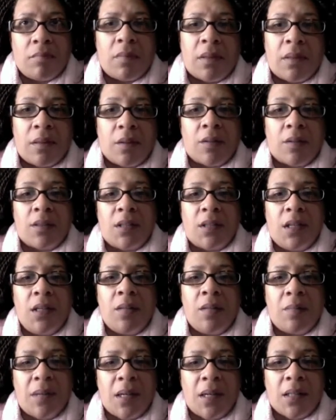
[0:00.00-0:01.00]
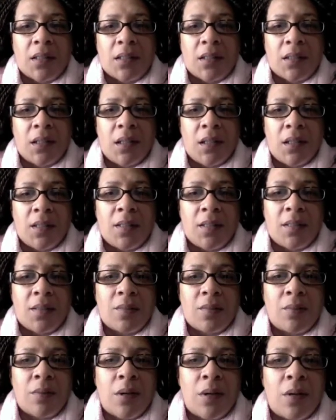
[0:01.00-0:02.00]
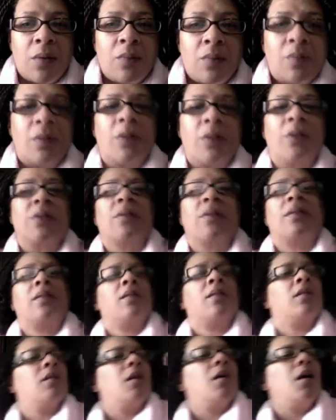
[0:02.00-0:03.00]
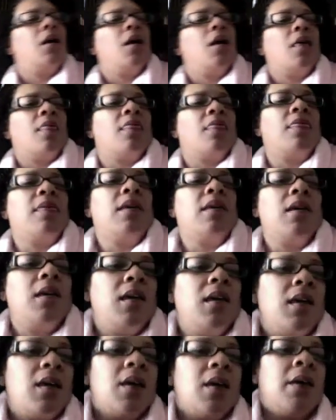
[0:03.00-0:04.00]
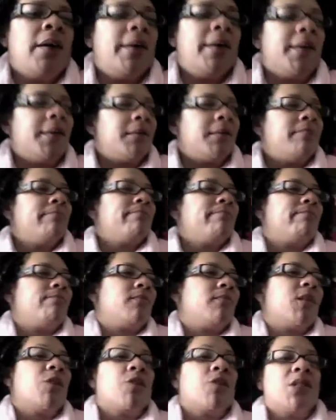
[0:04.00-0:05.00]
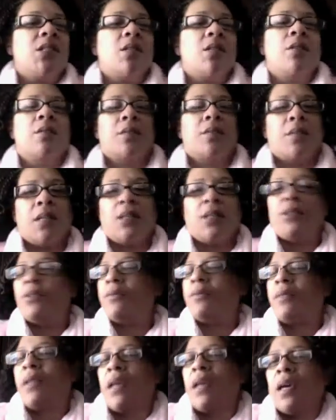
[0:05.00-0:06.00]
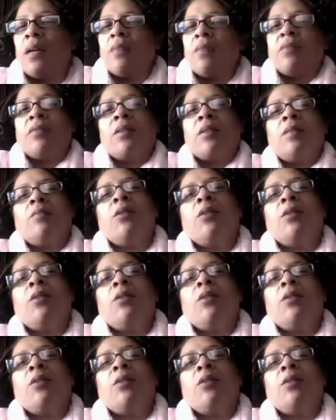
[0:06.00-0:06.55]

13 bucks is well worth the um, results that you get from